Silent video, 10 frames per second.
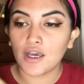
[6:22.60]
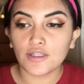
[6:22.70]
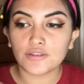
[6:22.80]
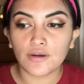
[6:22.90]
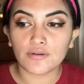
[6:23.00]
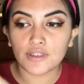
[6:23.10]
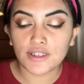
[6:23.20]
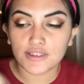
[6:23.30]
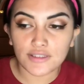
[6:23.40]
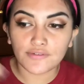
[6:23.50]
a totally
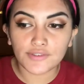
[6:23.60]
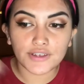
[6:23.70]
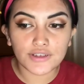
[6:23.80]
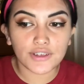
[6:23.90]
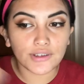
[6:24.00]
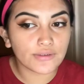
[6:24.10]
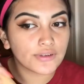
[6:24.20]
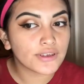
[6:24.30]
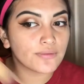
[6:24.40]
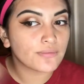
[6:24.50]
different tone
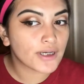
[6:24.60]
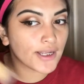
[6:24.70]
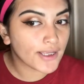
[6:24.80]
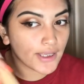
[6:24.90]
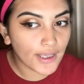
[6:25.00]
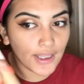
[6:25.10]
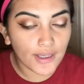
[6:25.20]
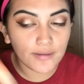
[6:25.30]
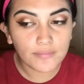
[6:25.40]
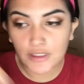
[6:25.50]
than what I
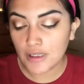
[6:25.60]
am.